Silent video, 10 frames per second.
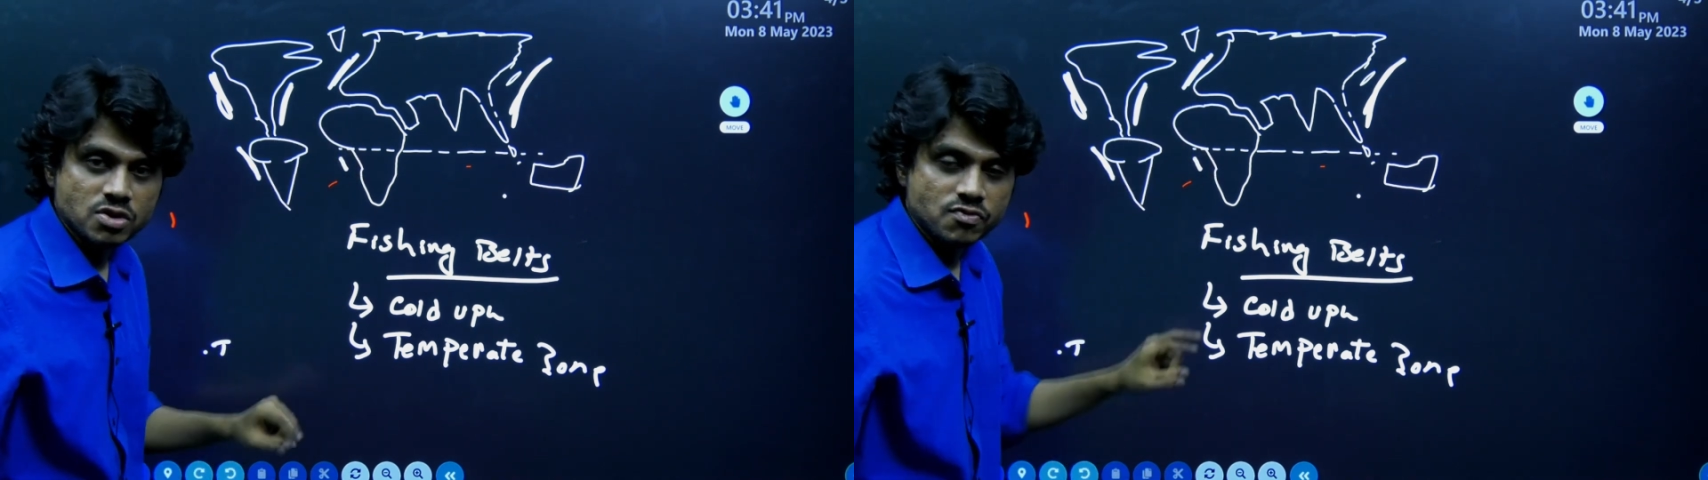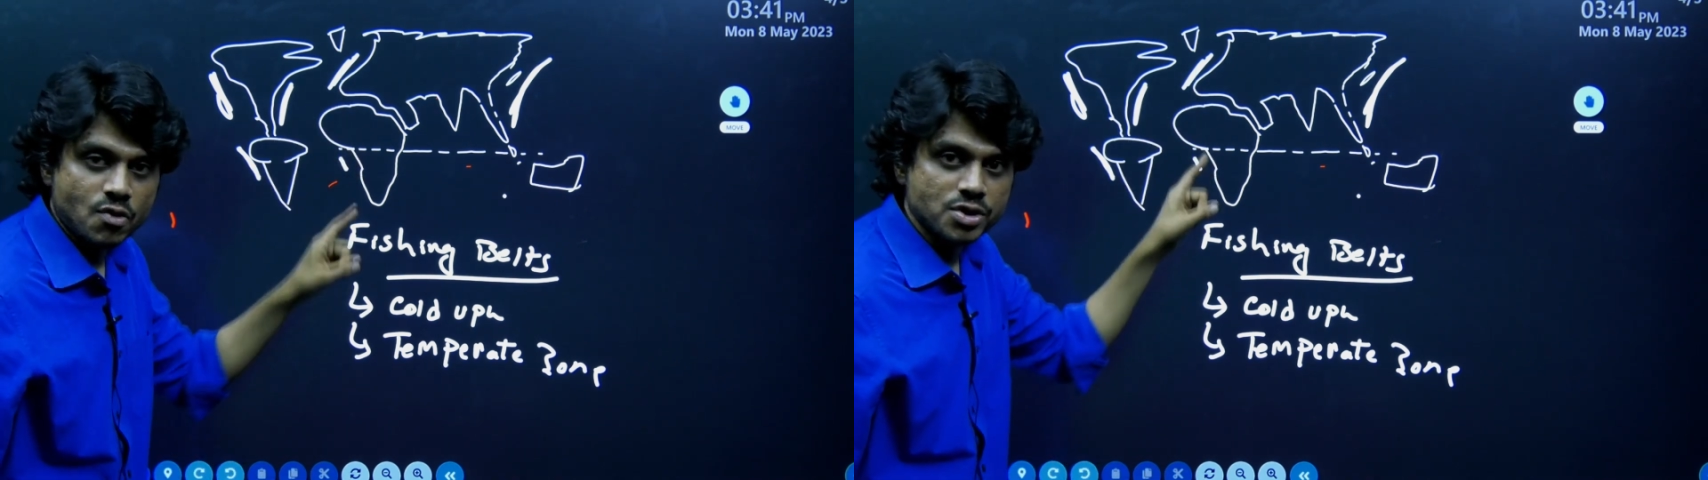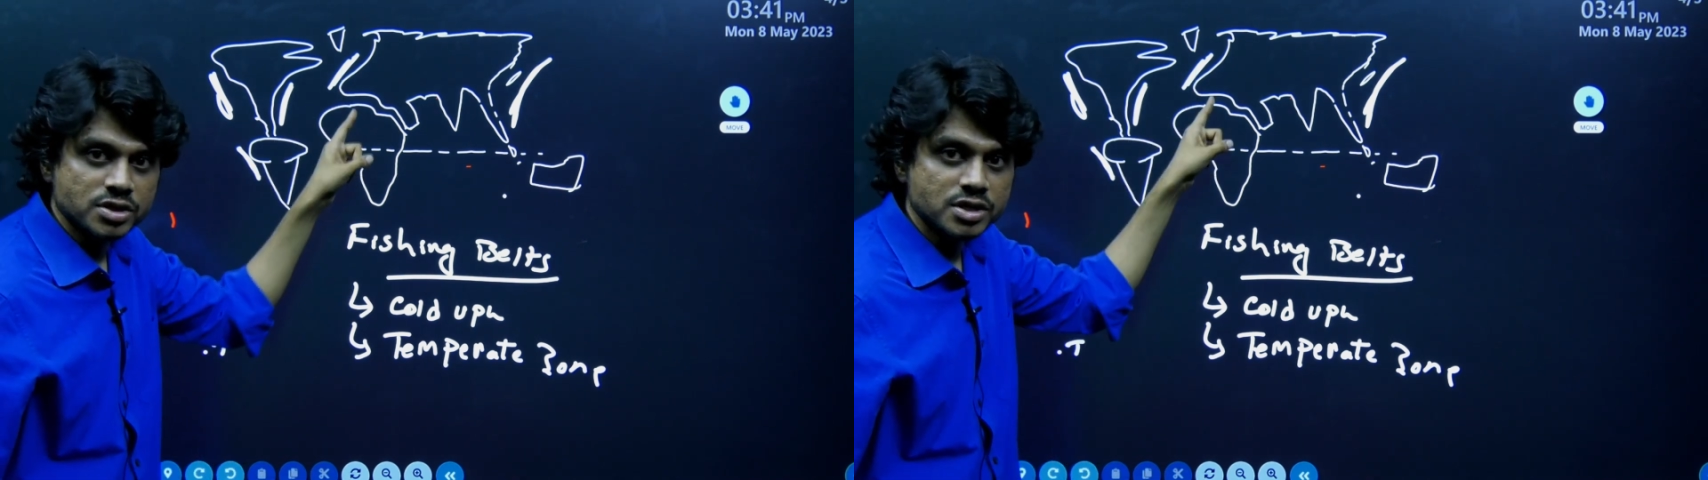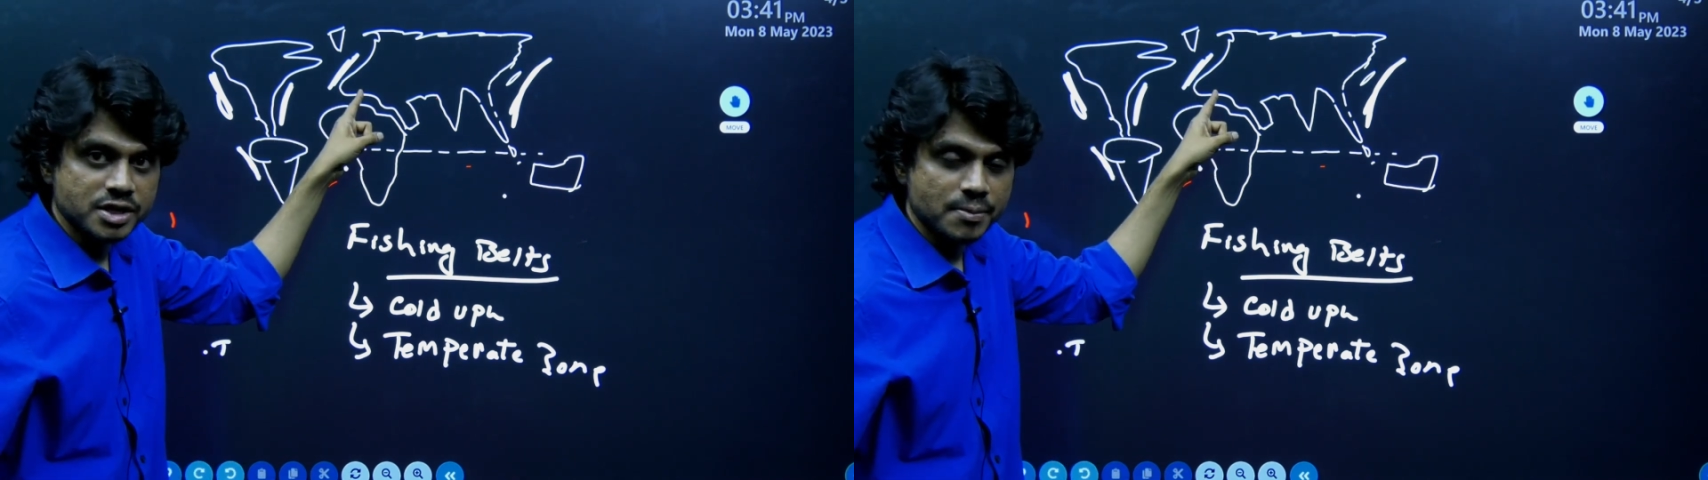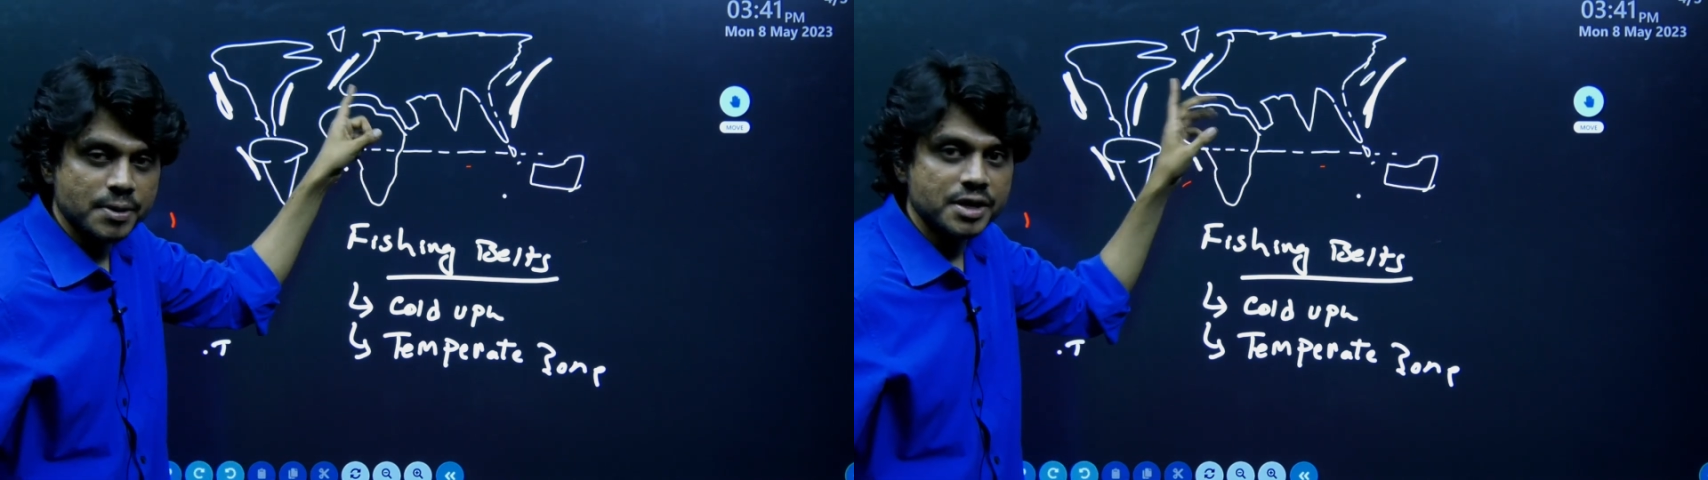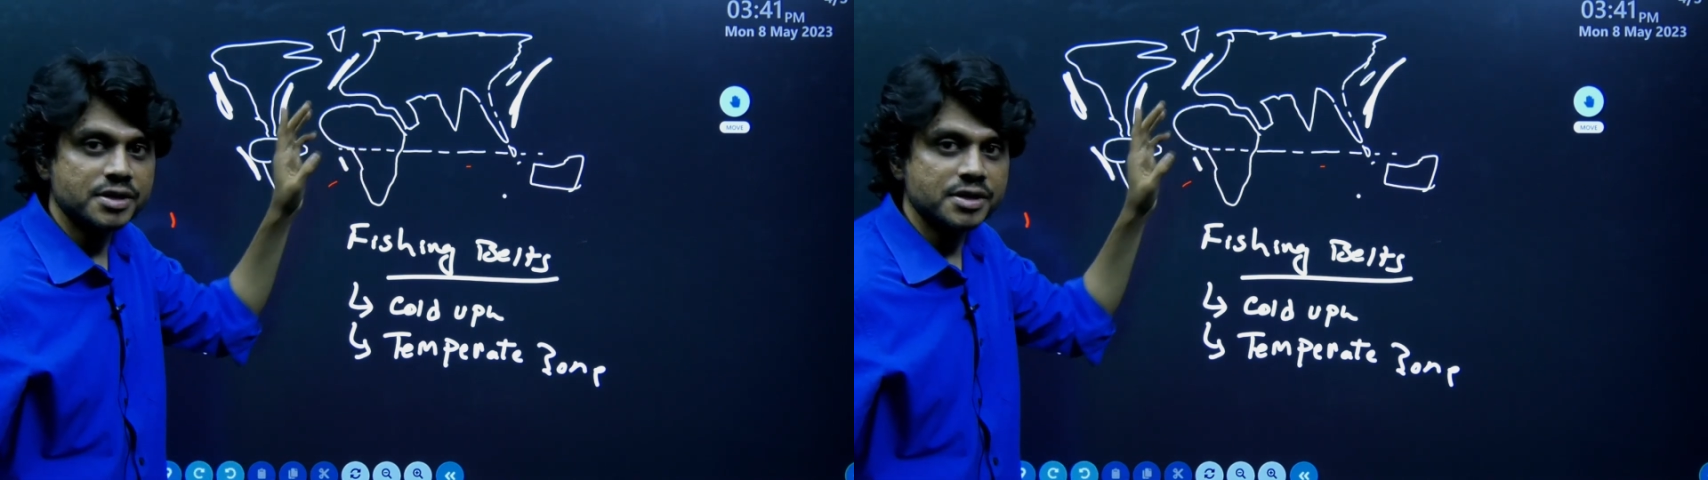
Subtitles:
are found in the temperate